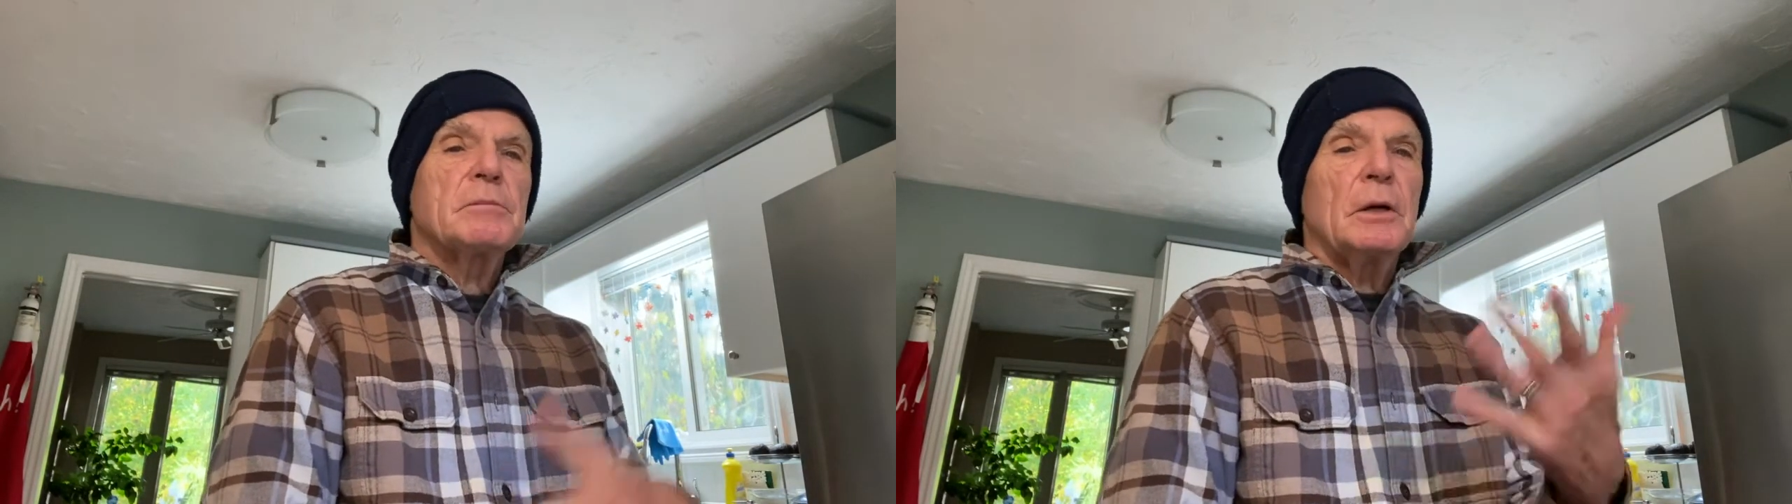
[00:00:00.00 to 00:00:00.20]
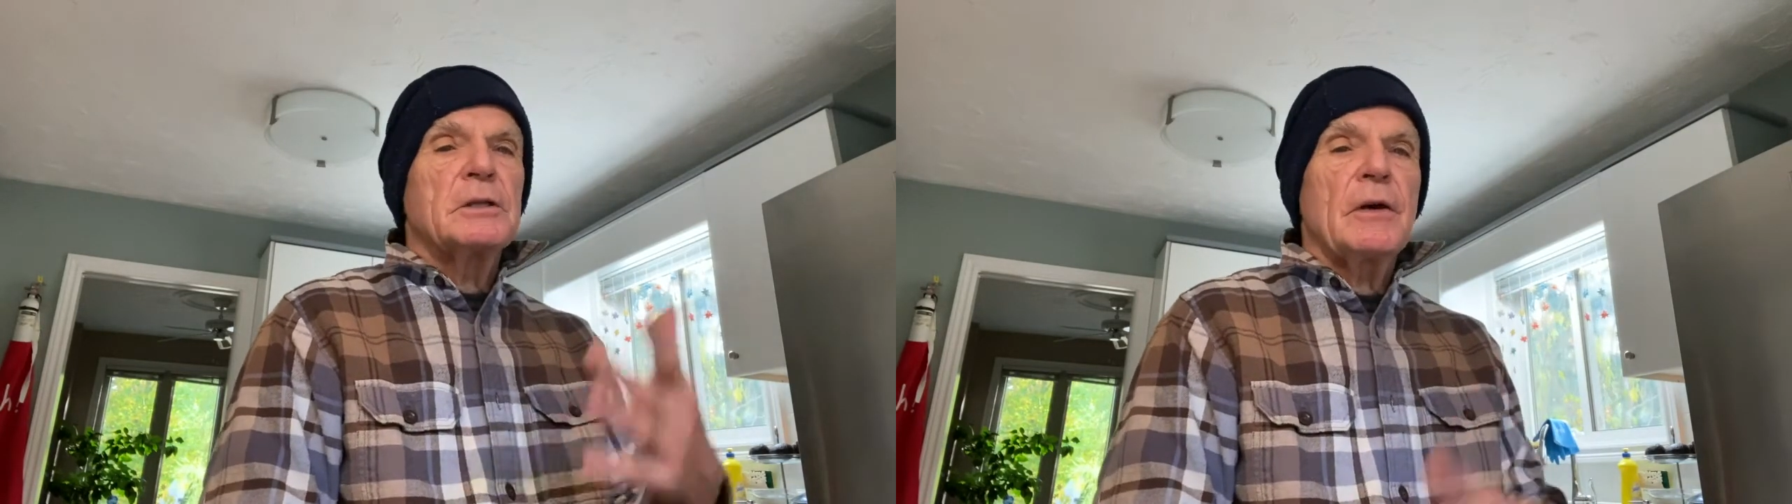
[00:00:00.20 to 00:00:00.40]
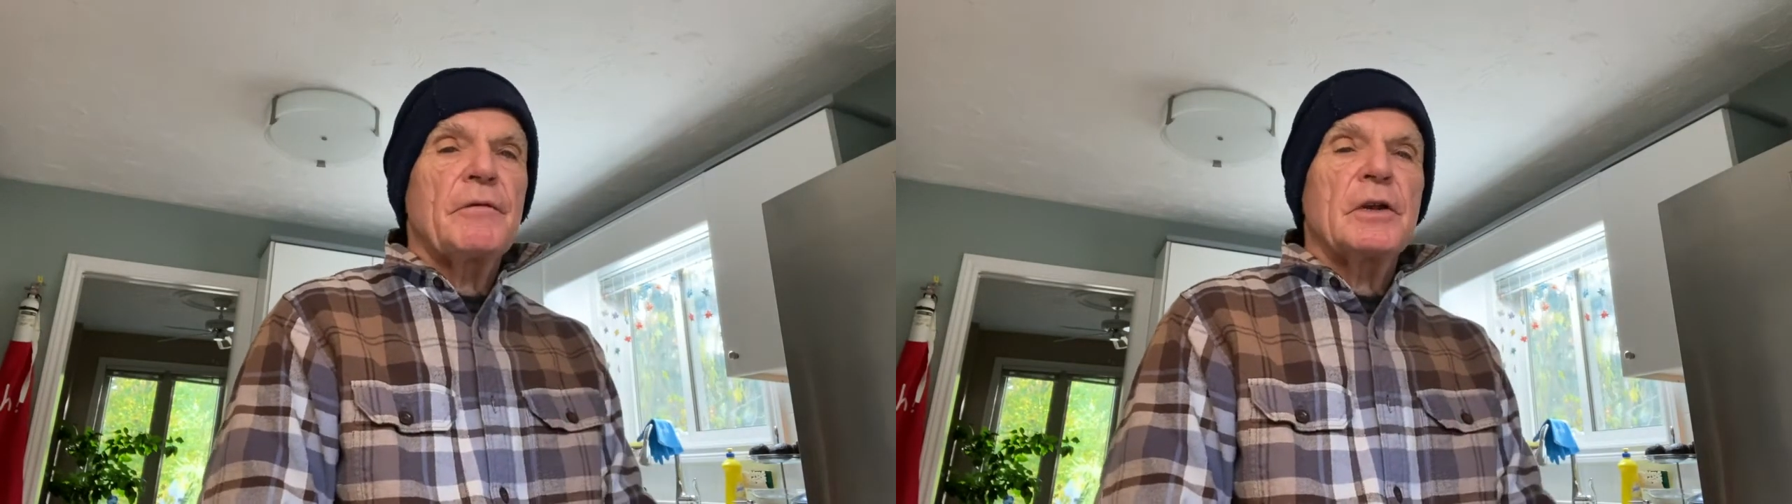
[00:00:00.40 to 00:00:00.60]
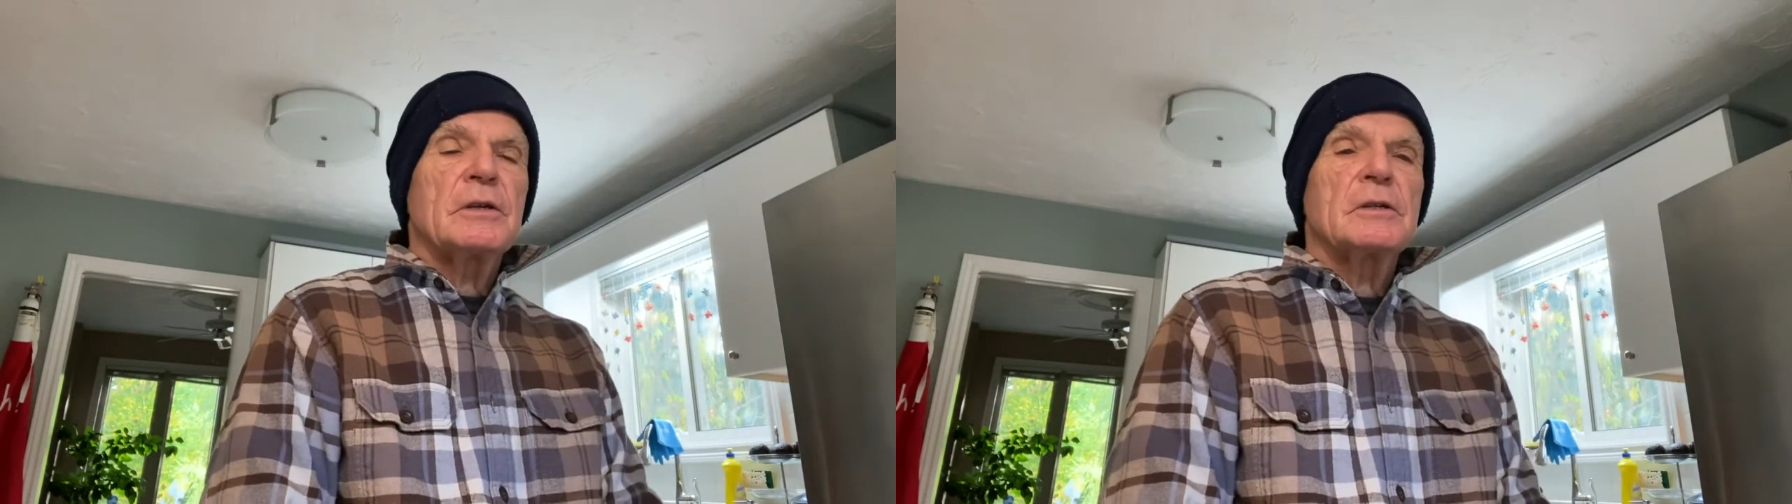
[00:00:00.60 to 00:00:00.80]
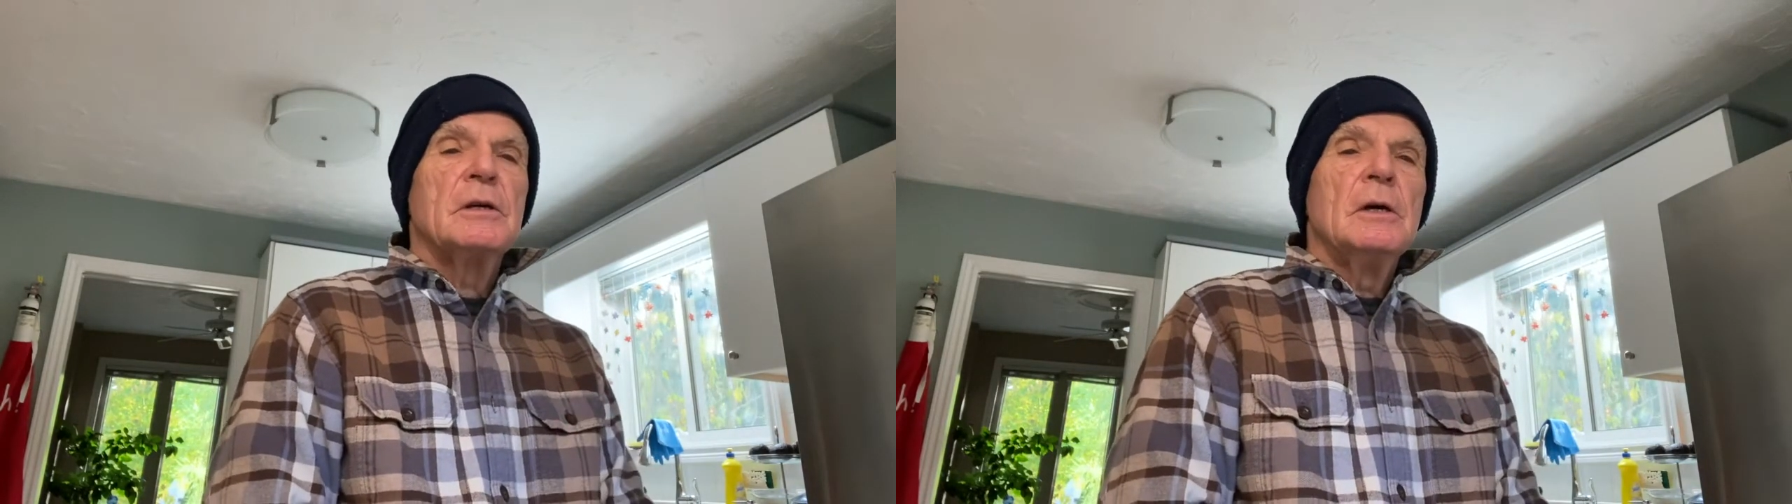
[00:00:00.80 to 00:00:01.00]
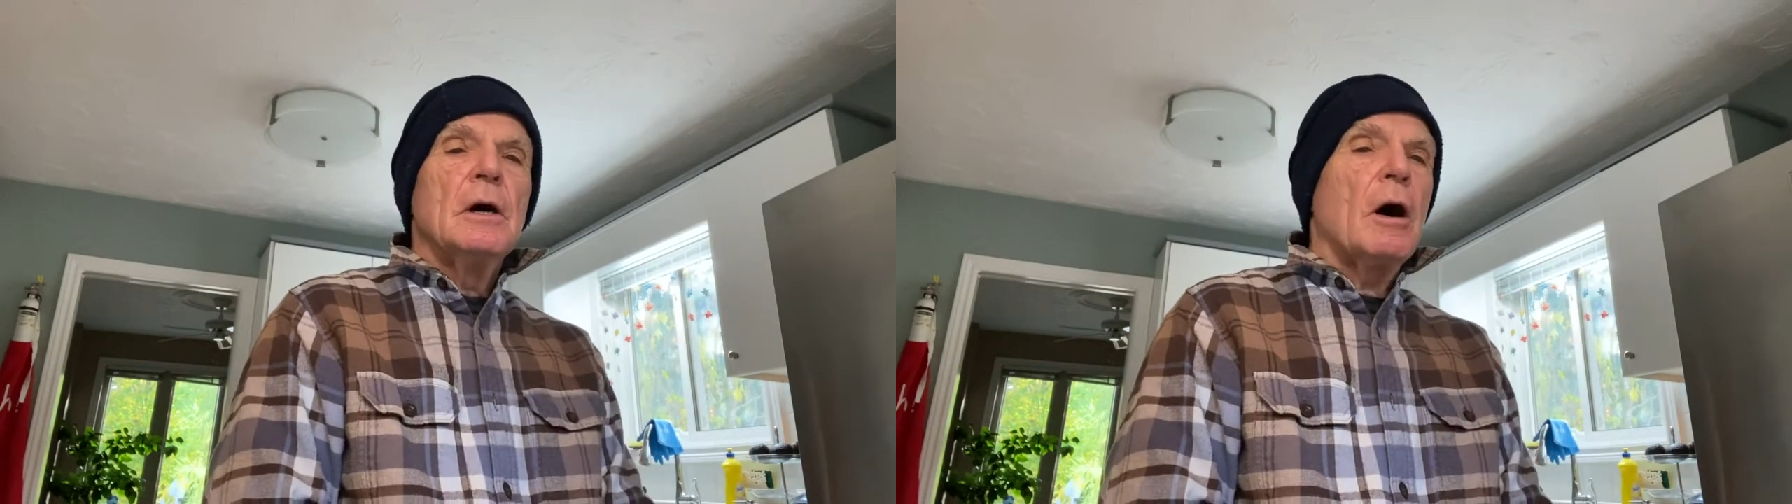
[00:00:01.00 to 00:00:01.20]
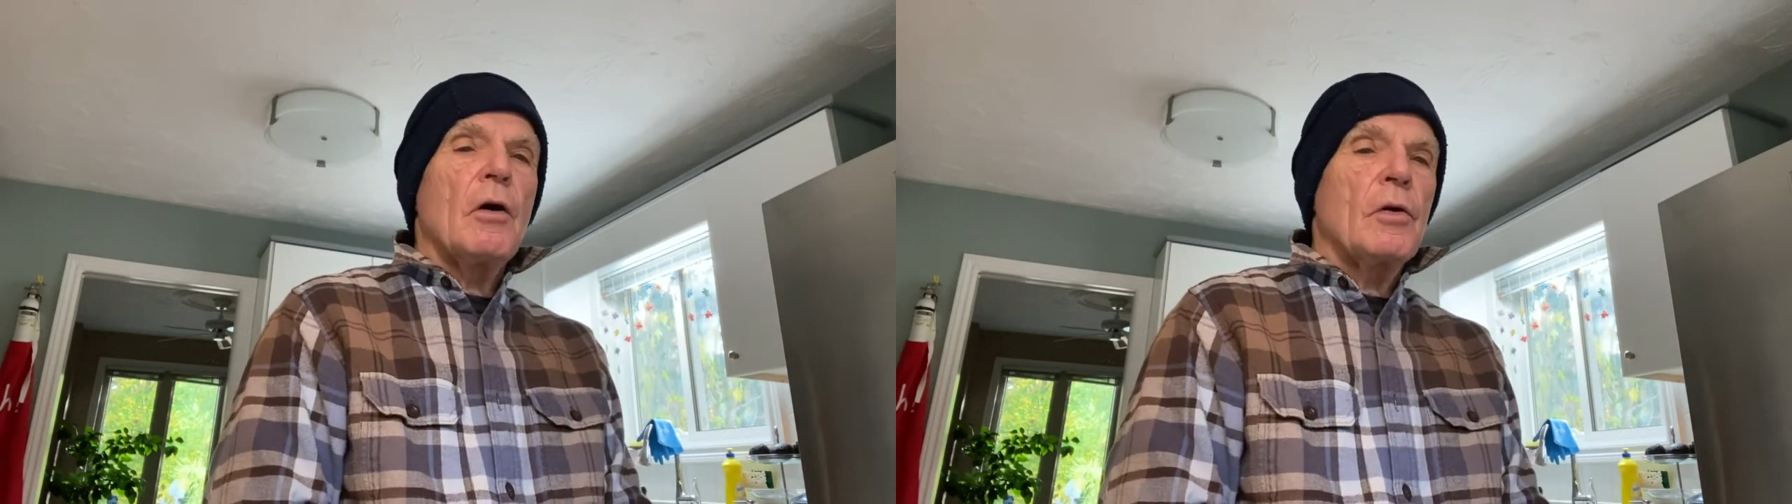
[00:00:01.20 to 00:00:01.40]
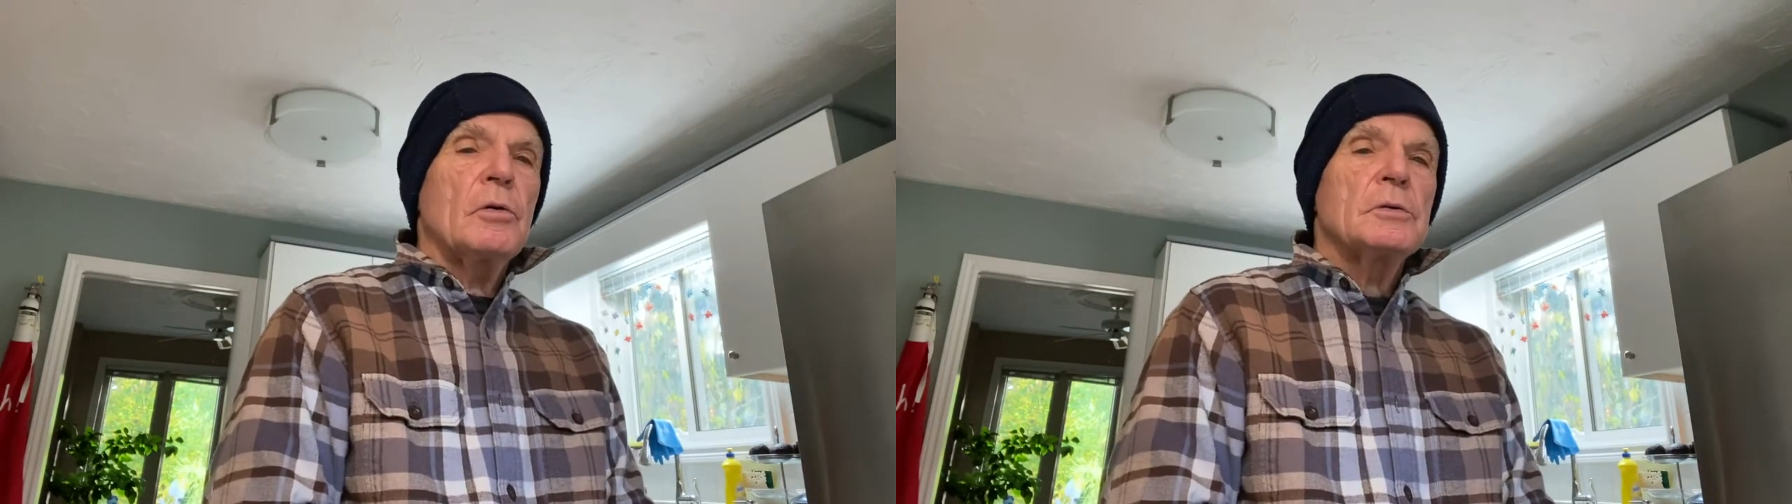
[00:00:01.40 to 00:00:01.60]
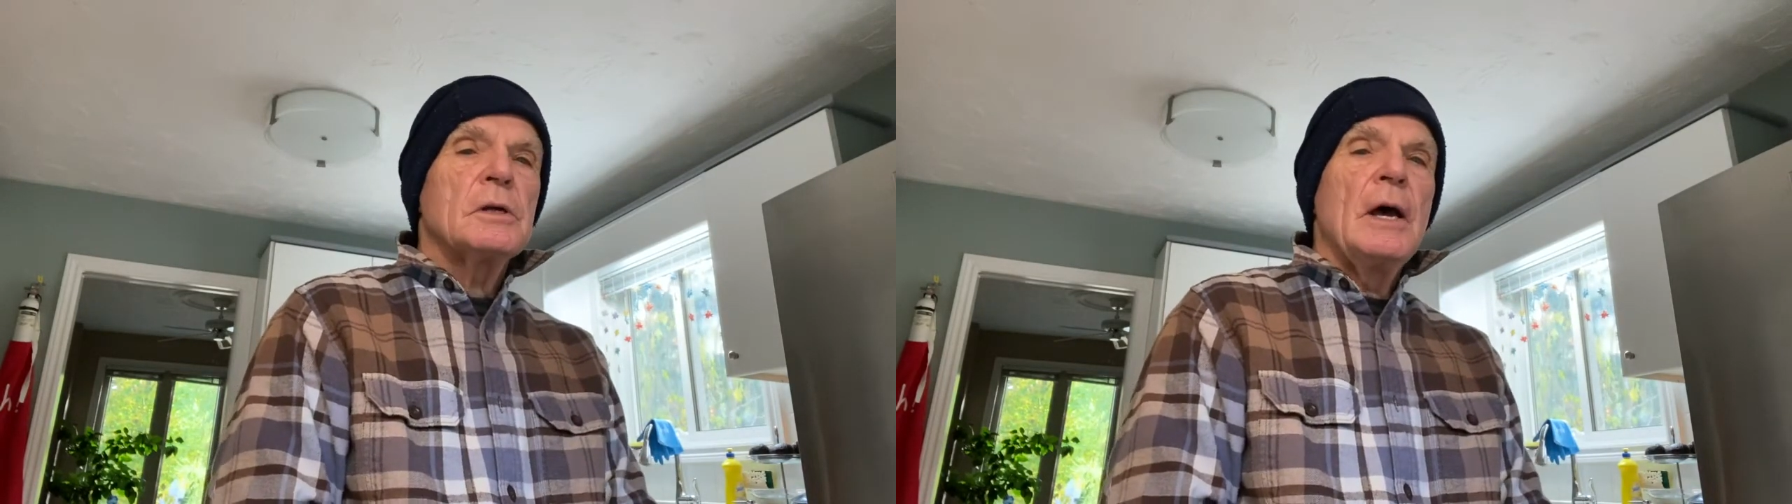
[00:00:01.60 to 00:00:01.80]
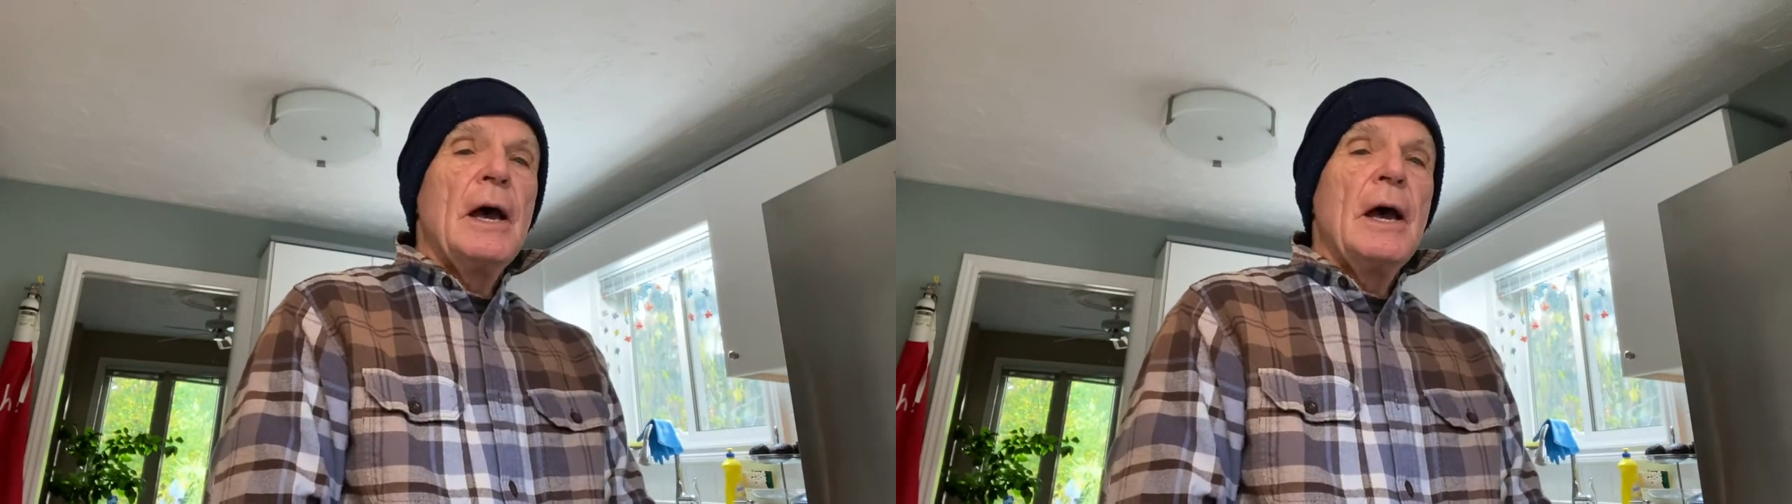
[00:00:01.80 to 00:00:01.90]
multifidus, all those.